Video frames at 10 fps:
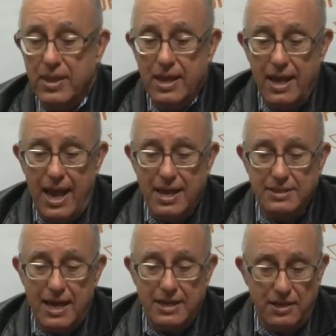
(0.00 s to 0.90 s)
Okay. And
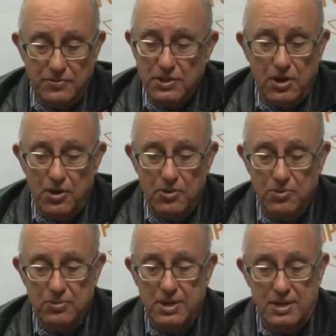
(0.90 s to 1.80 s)
that even
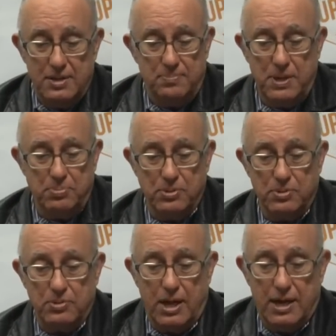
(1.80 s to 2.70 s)
though
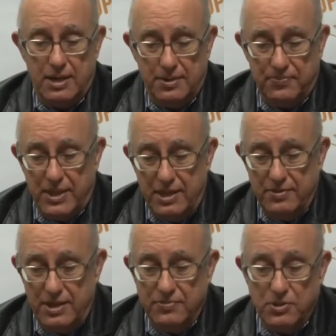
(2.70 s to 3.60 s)
people, um, e-
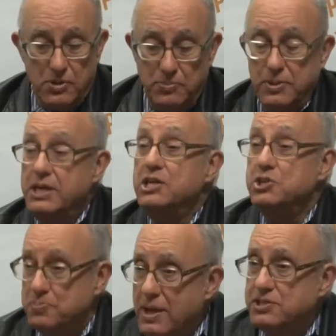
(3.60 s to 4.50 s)
even though it would be
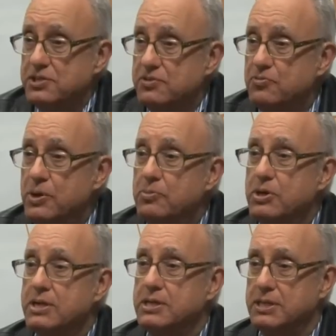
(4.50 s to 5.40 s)
expensive, we were
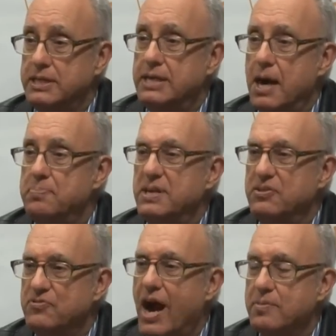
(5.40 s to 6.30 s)
going to clean up
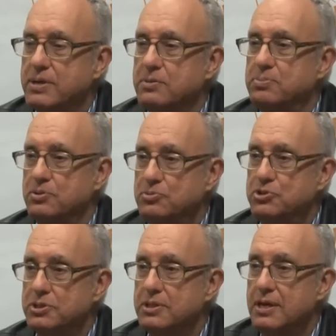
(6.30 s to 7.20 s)
environmental
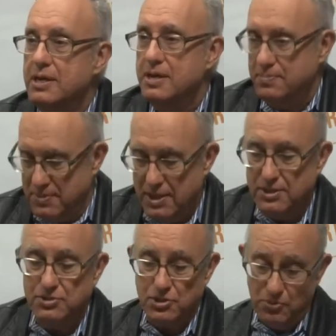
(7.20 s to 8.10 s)
pollution. Right.
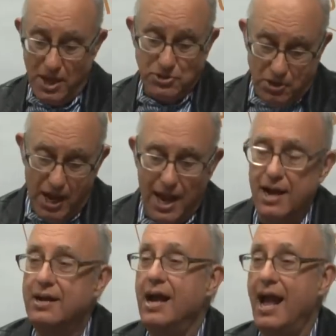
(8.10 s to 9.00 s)
And so Hudson and so, River
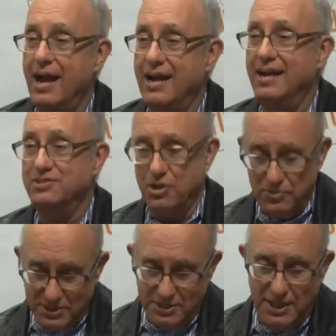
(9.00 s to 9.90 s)
looking good. And so
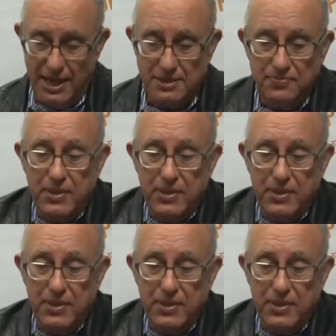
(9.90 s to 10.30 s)
we did that.